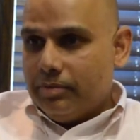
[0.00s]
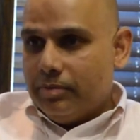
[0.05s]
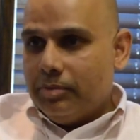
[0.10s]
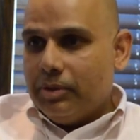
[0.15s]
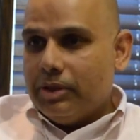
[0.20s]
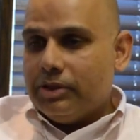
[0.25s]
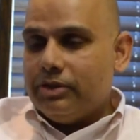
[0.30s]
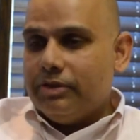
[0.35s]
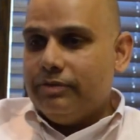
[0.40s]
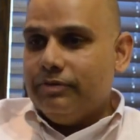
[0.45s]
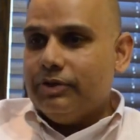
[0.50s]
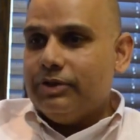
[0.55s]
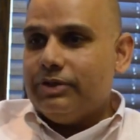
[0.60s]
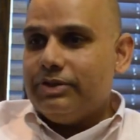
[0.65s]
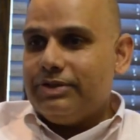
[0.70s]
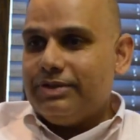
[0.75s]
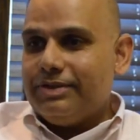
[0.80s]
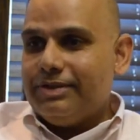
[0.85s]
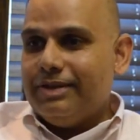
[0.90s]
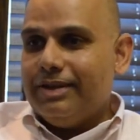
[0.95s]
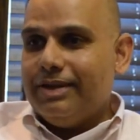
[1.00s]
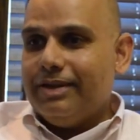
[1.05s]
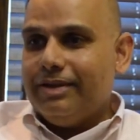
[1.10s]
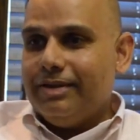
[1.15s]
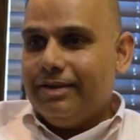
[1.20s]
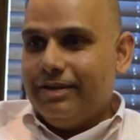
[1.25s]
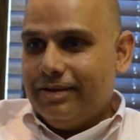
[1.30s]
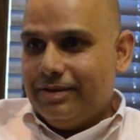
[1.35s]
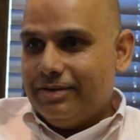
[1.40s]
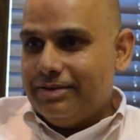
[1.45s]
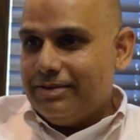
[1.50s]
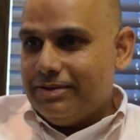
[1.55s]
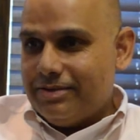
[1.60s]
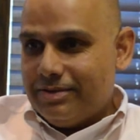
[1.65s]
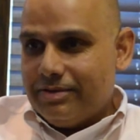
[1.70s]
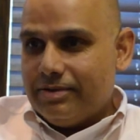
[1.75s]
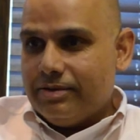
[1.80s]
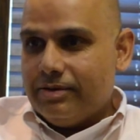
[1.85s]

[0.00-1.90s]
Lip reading: multiverse that is,